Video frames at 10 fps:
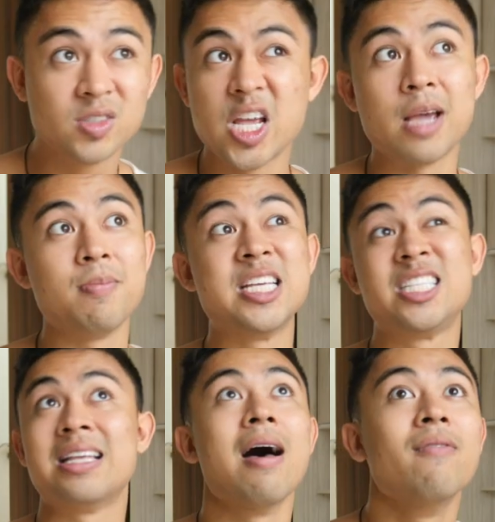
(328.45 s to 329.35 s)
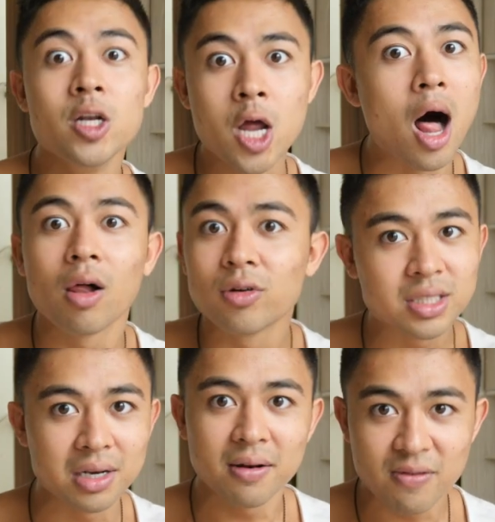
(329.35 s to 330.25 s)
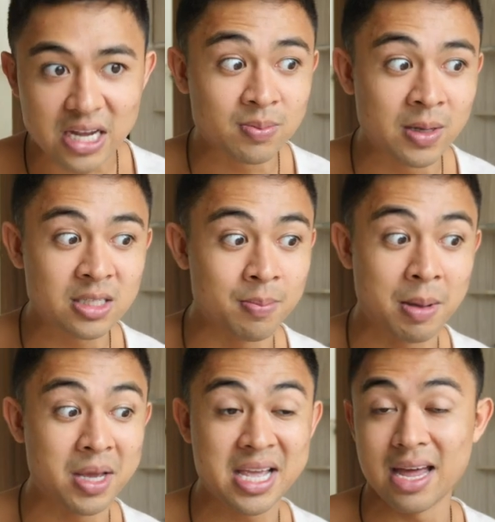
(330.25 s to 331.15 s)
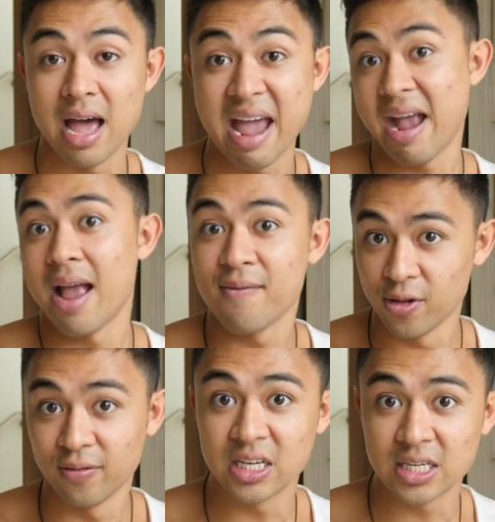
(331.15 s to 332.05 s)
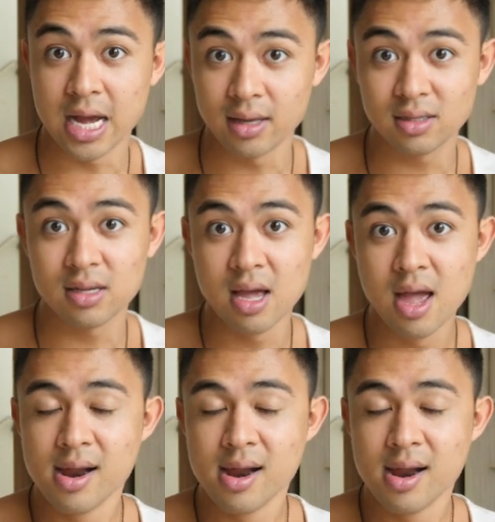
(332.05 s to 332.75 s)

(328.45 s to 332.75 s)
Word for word: take me seven dollars in investment to maybe get a handful of designs.